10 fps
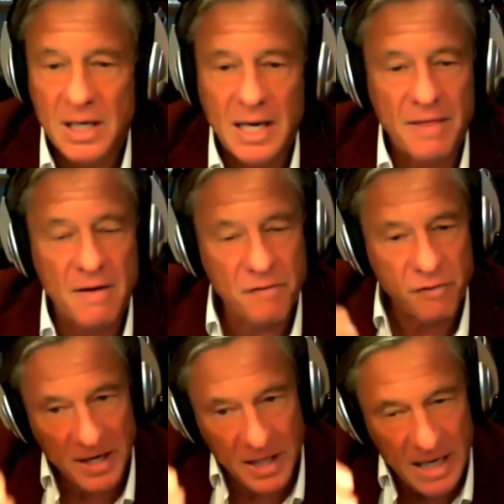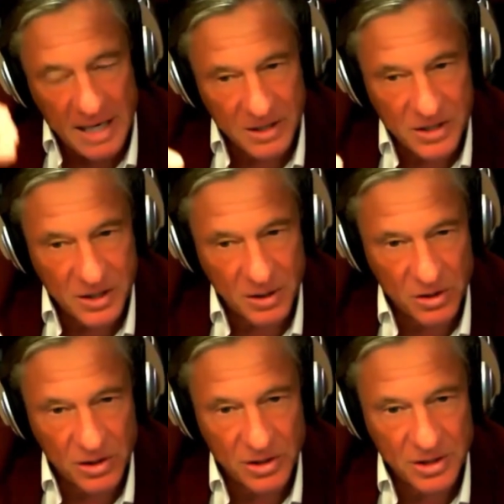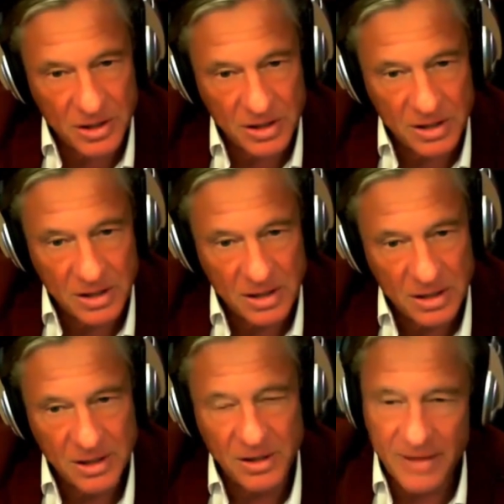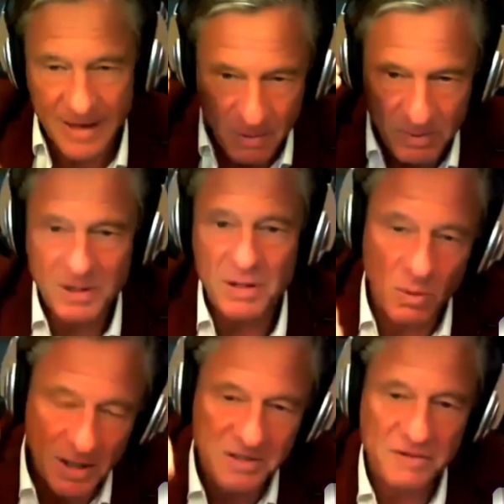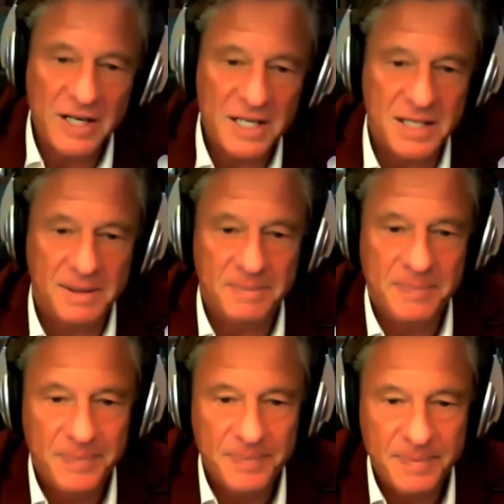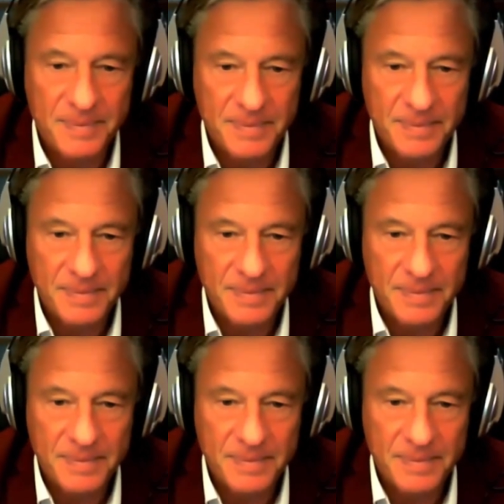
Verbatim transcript: And the frontline soldiers, you know, they would be the ones fighting. Right.